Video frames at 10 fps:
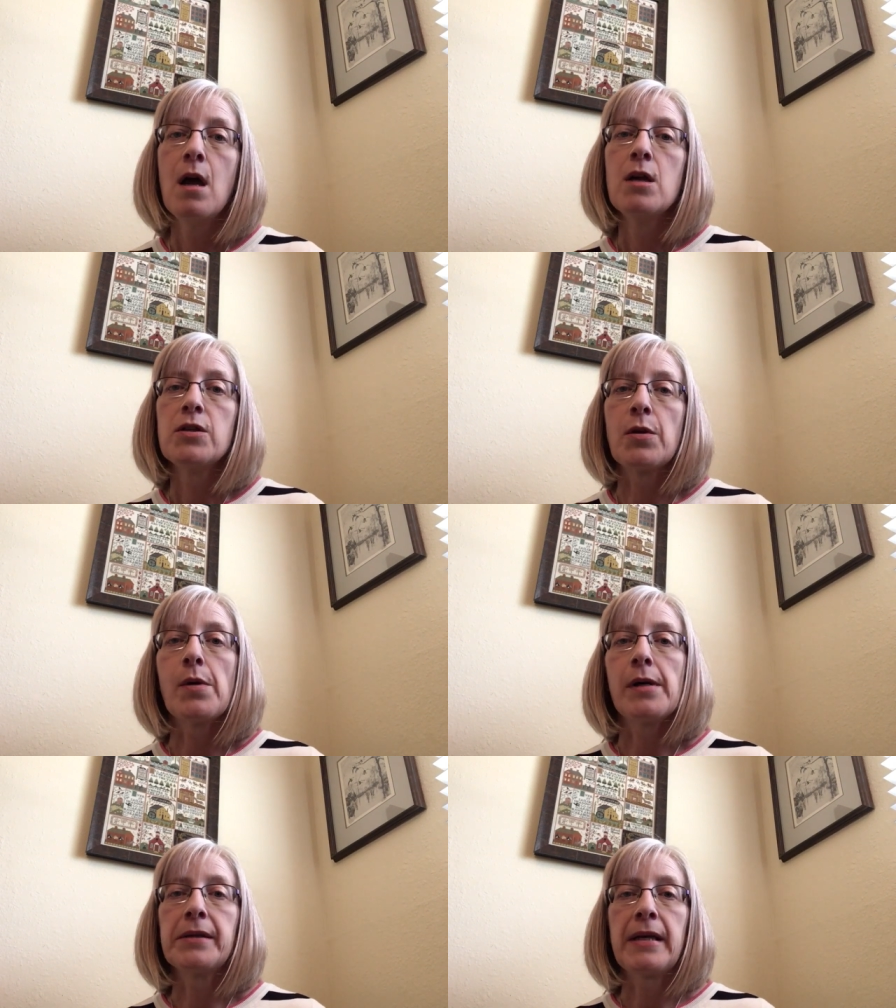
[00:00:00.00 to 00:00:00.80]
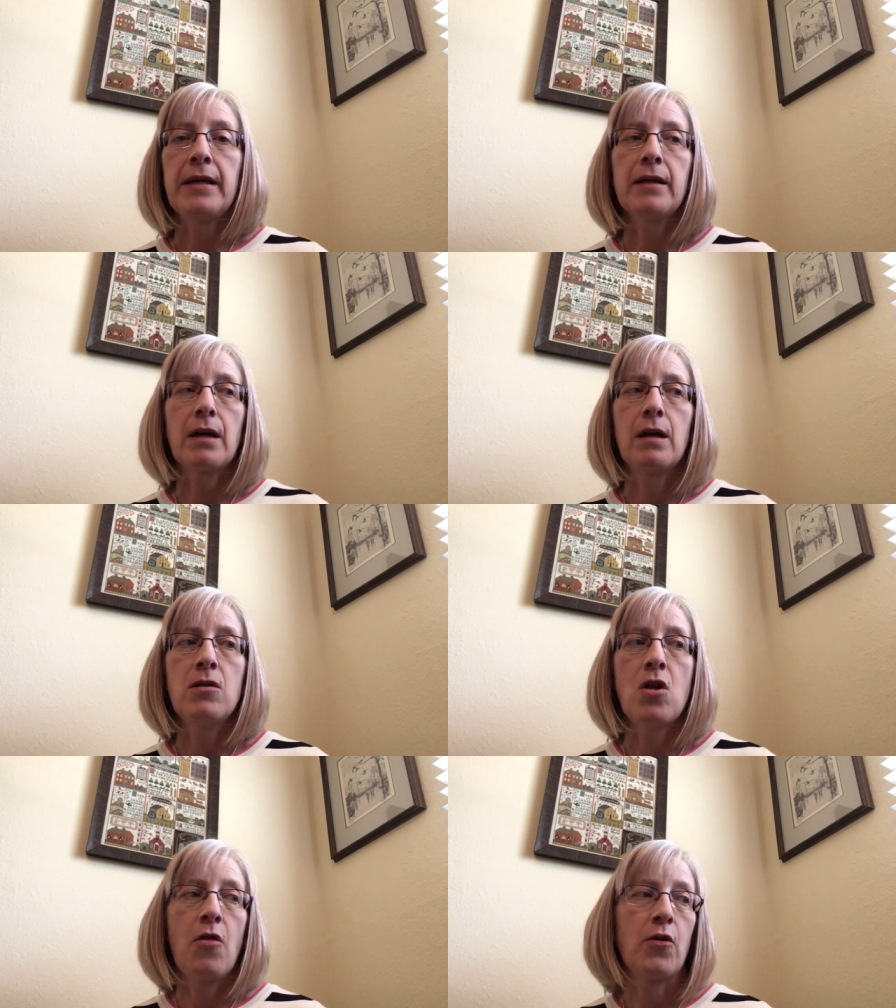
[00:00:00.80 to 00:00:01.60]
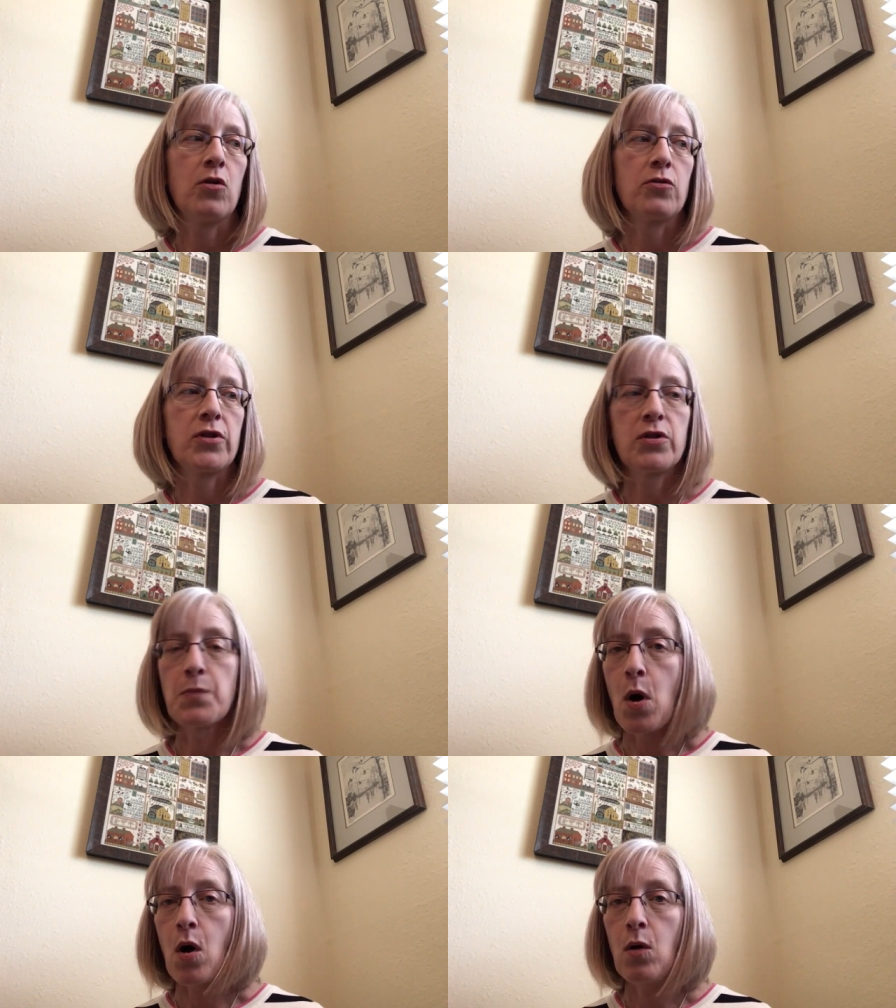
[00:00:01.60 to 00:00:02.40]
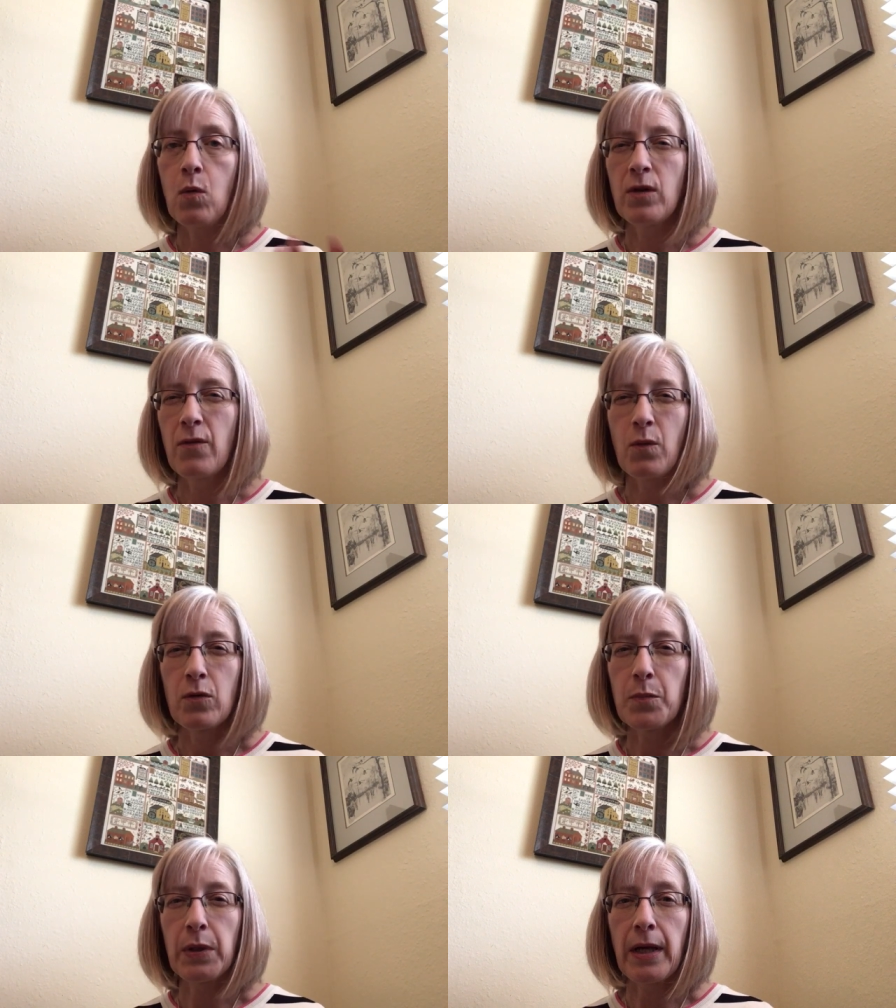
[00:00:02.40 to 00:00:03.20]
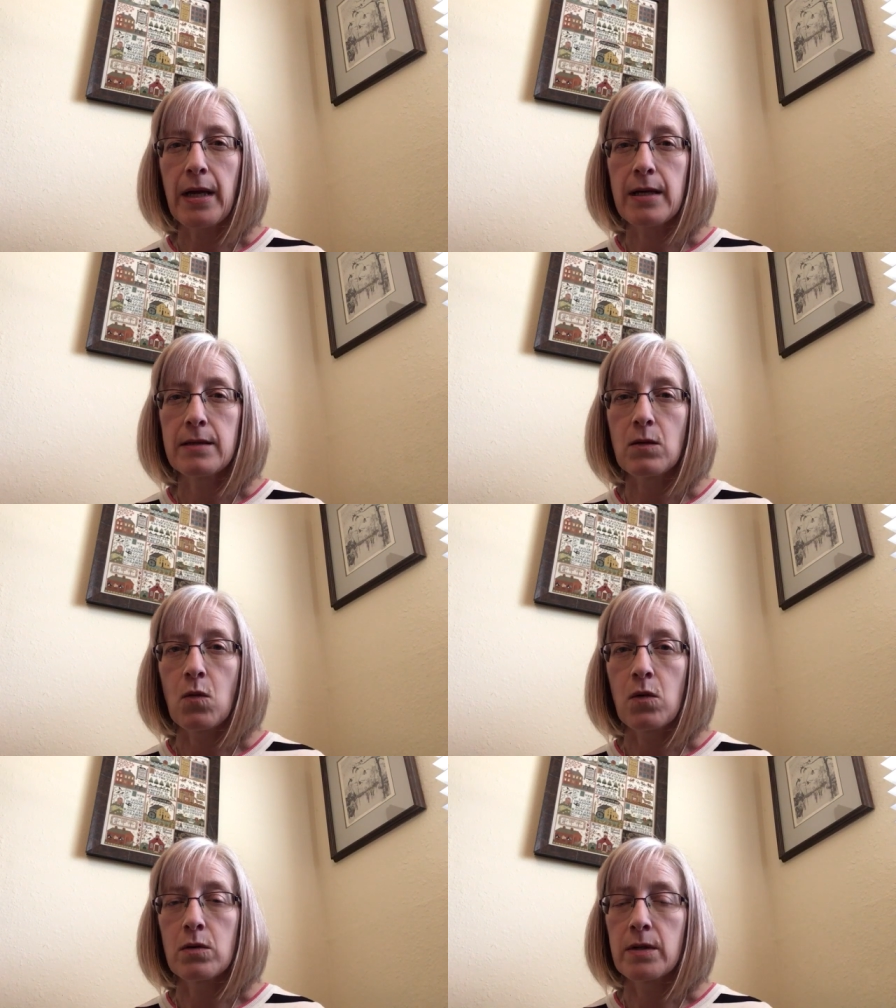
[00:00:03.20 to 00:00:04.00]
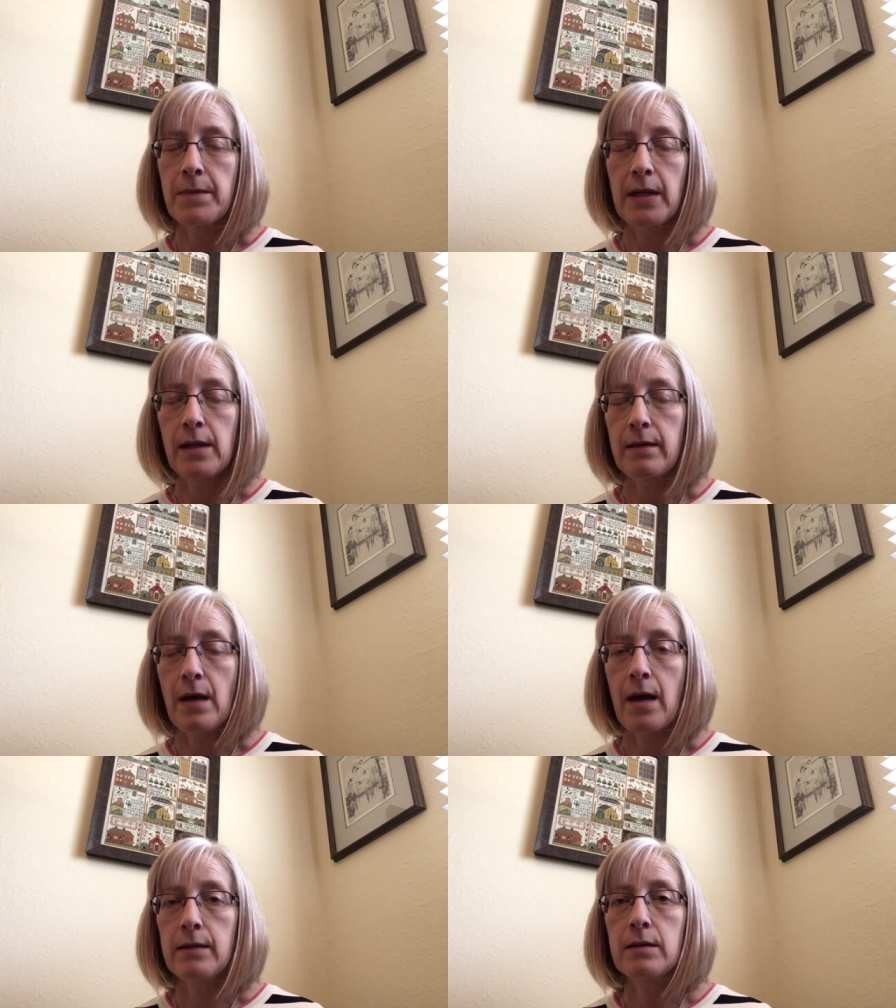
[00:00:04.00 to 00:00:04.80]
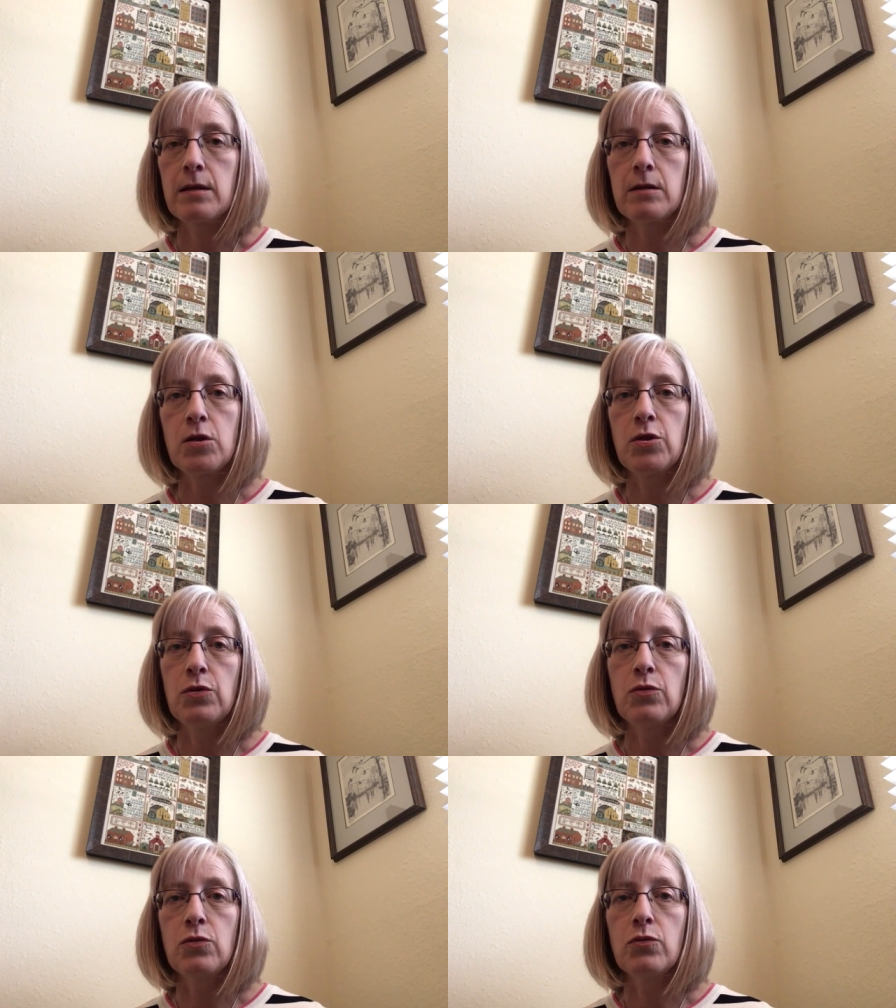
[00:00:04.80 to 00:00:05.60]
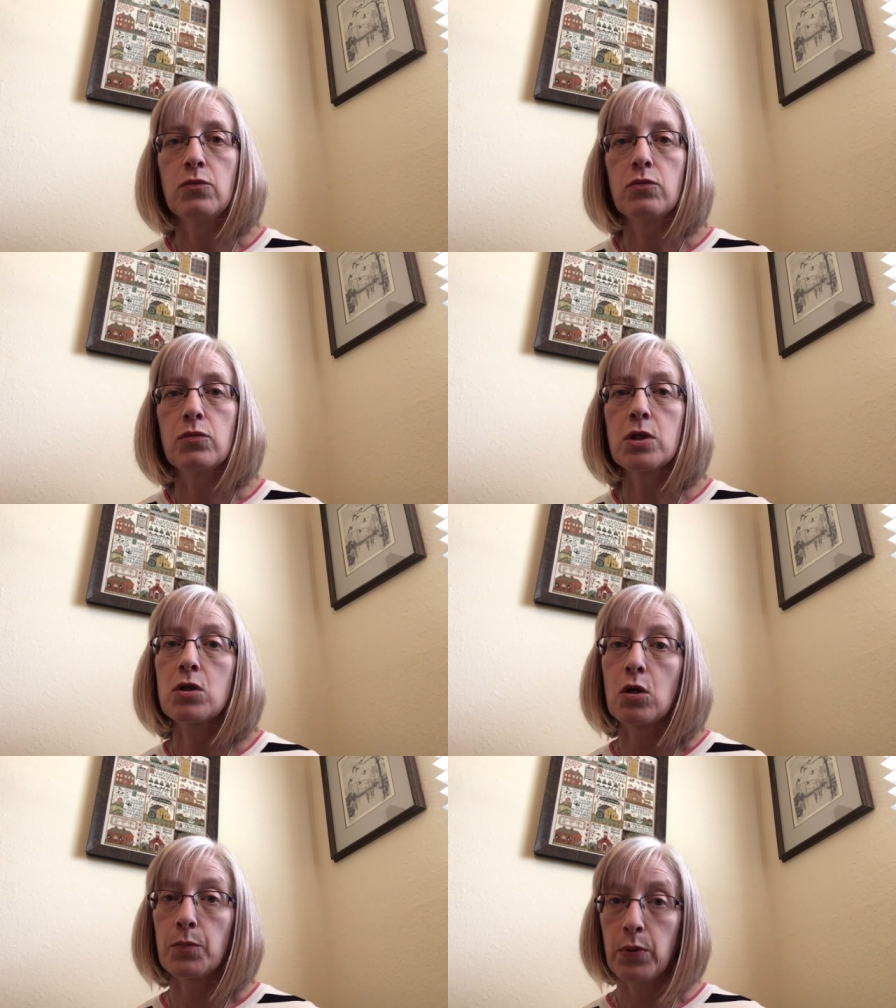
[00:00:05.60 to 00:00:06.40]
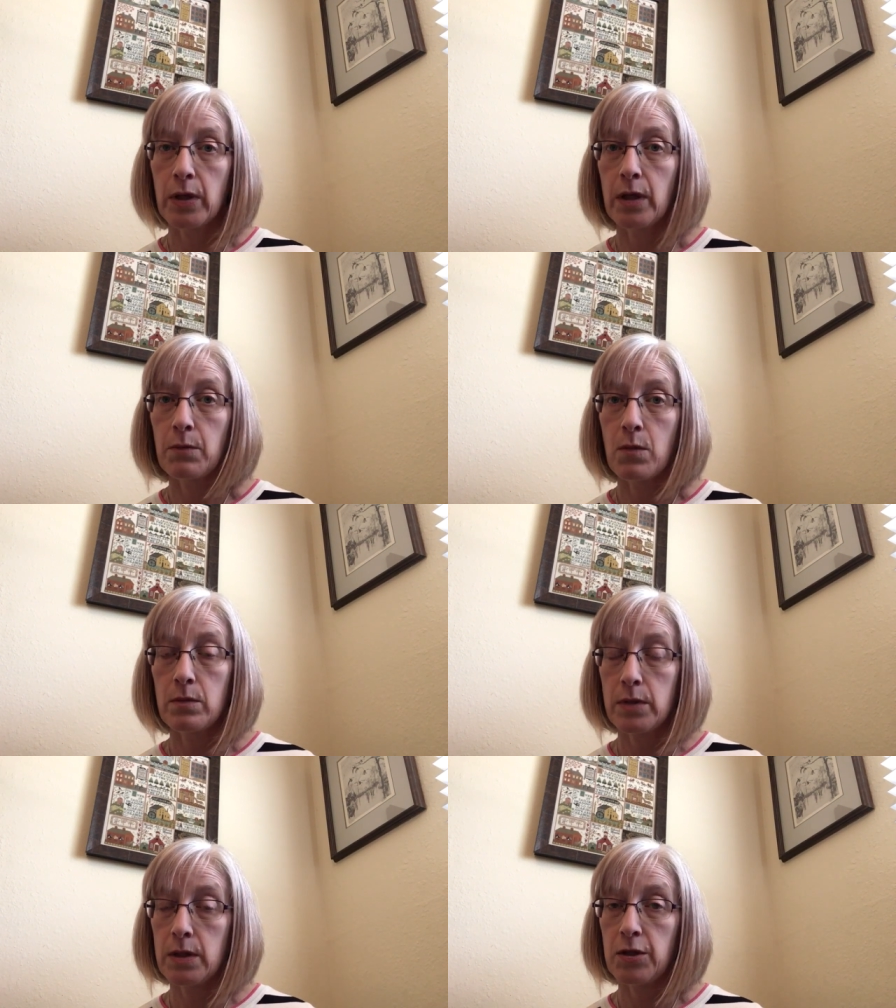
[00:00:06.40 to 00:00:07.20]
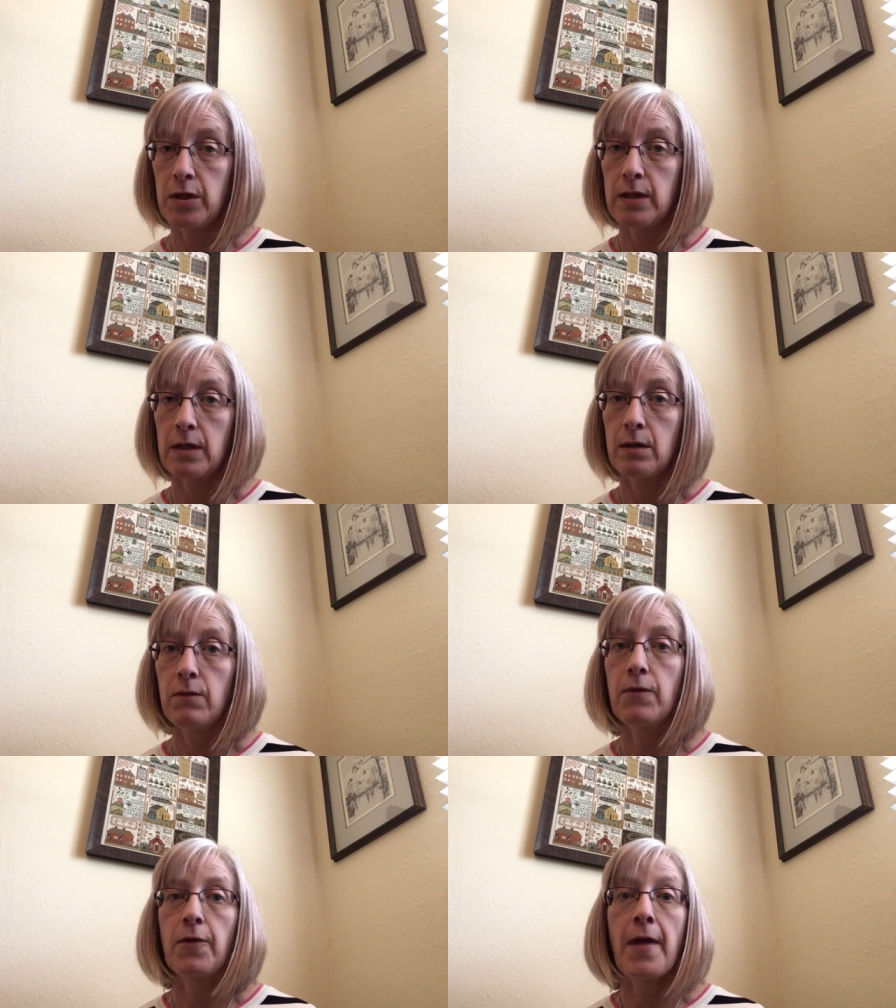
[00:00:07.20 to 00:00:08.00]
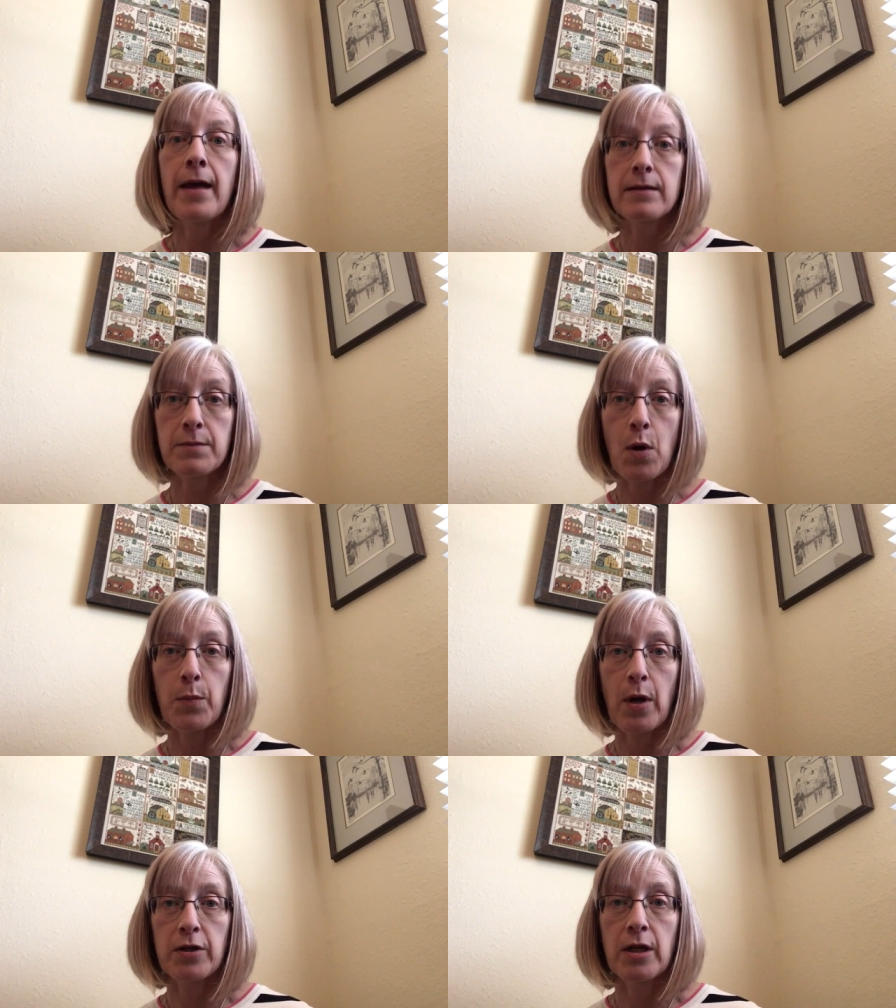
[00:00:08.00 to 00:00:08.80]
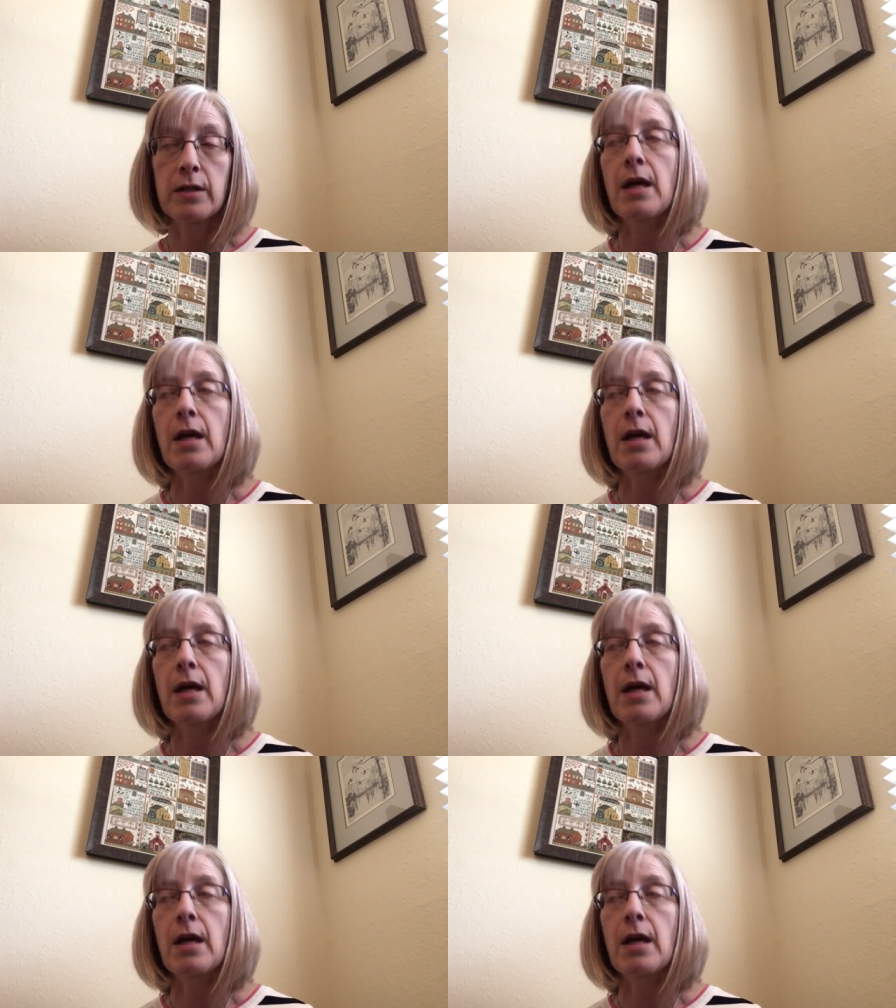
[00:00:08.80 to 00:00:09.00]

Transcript: So I'll take another small one of the word plays or something like that to start putting stitches in for that small project.